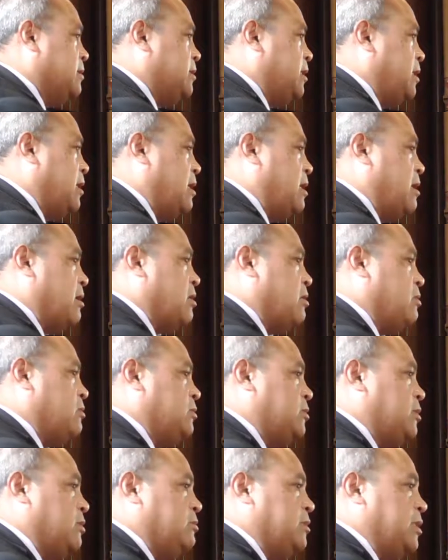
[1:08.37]
Tēnā
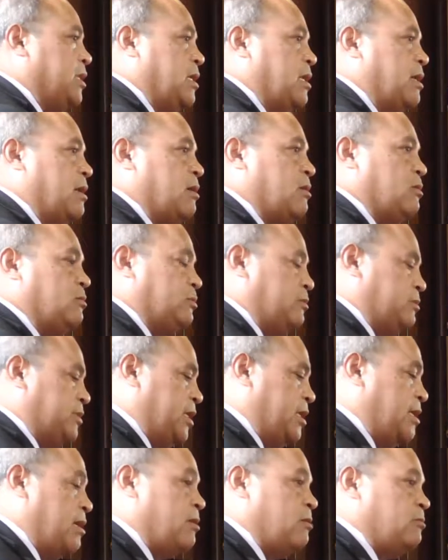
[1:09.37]
koutou, tēnā koutou,
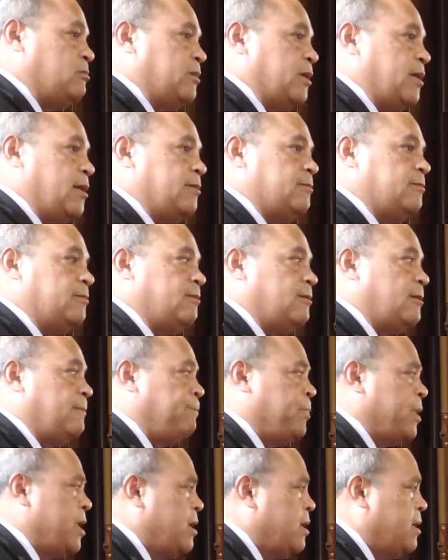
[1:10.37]
tēnā koutou katoa.
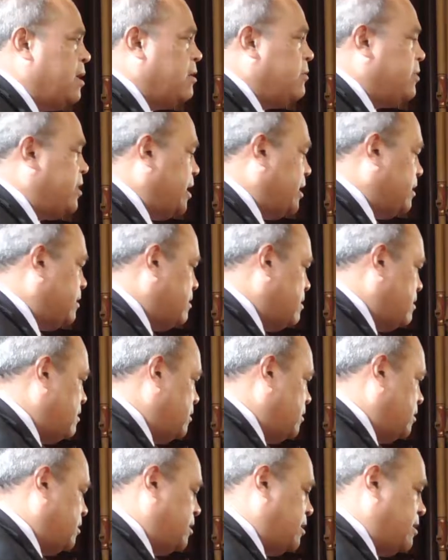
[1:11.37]
I want to
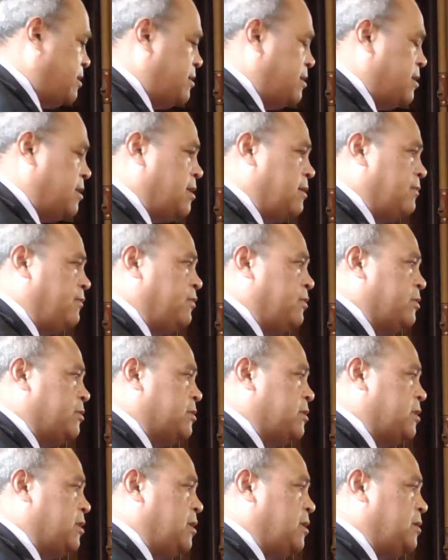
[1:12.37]
acknowledge,
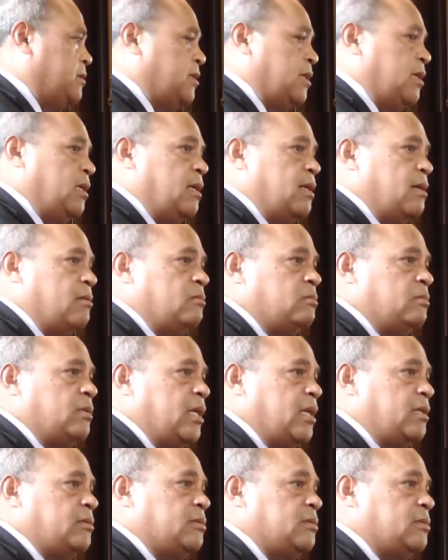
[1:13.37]
firstly, Tingilau,
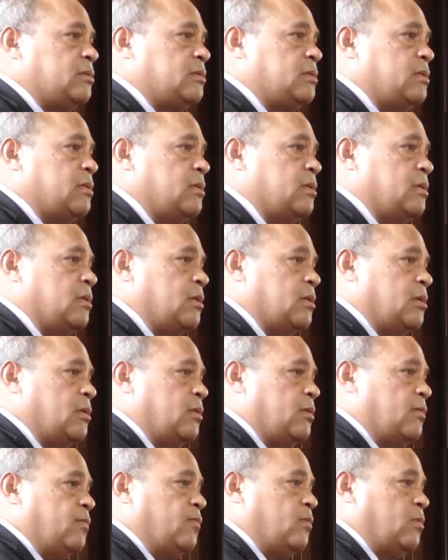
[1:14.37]
Ness,
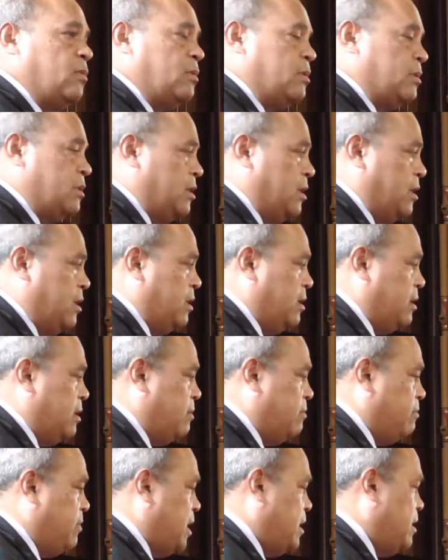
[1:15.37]
for the
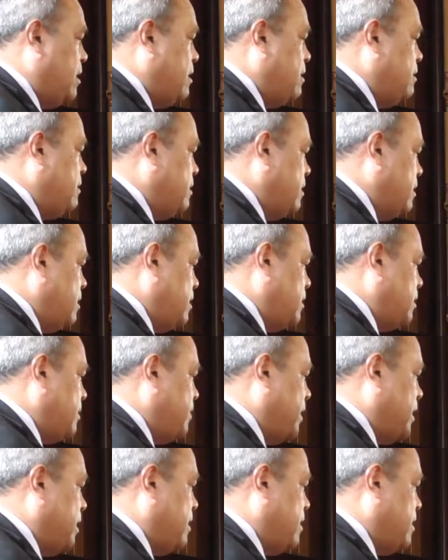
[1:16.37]
mihi at the
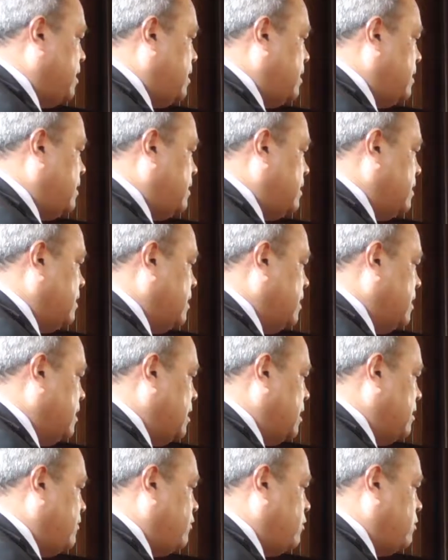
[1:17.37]
beginning
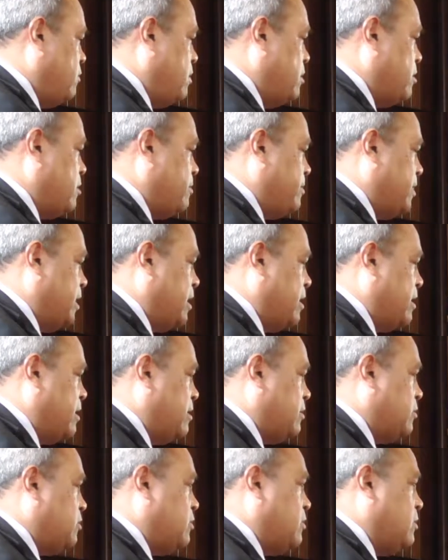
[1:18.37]
and for welcoming
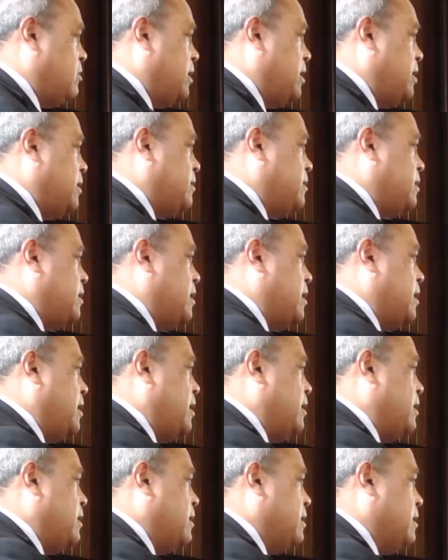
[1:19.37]
us all here
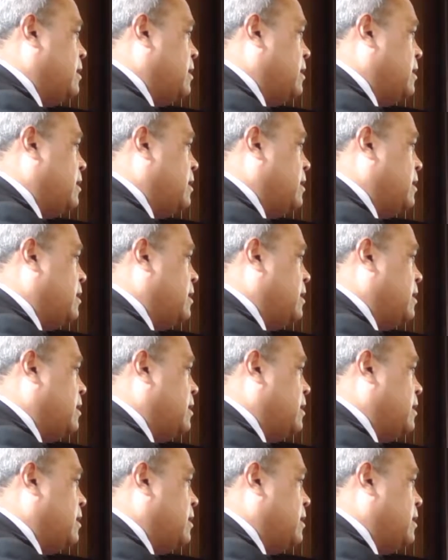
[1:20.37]
today.